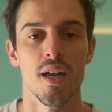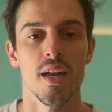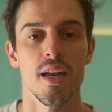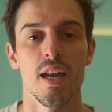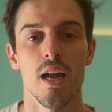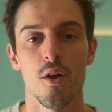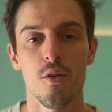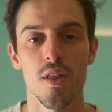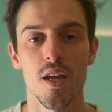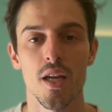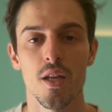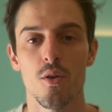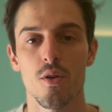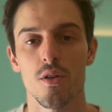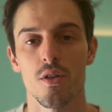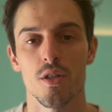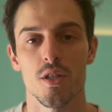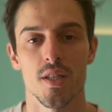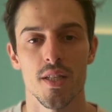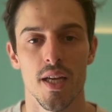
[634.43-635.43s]
Now that you
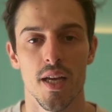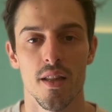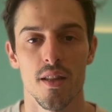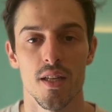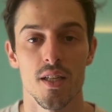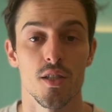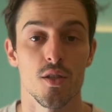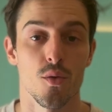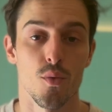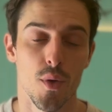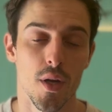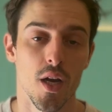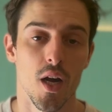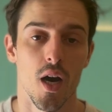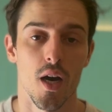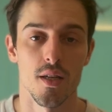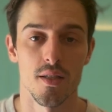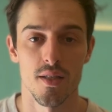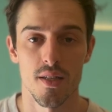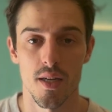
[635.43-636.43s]
understand these three
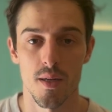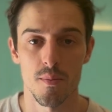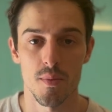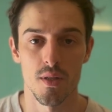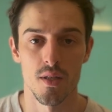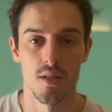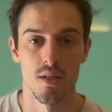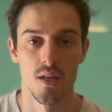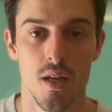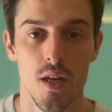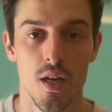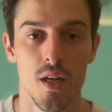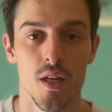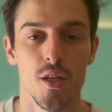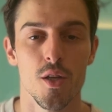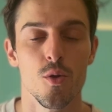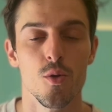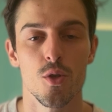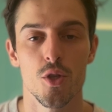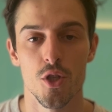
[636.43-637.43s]
concepts,
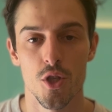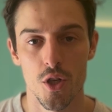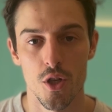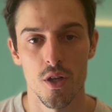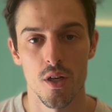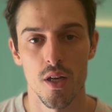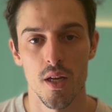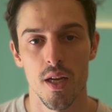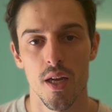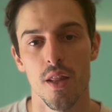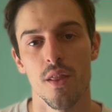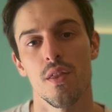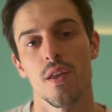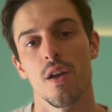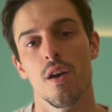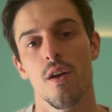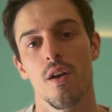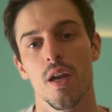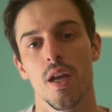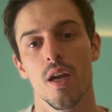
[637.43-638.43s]
you should, in
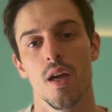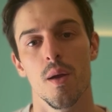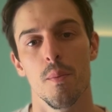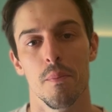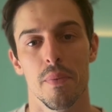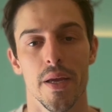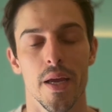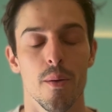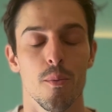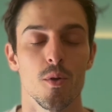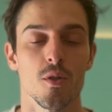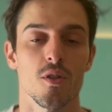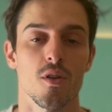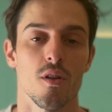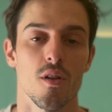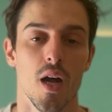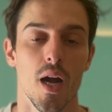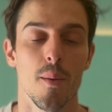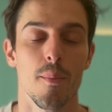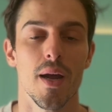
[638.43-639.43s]
theory, be able to
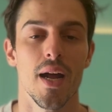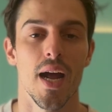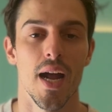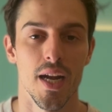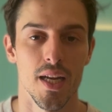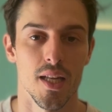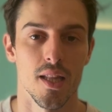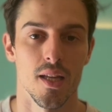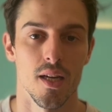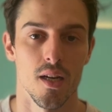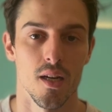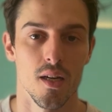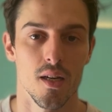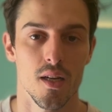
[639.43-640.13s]
climb anything.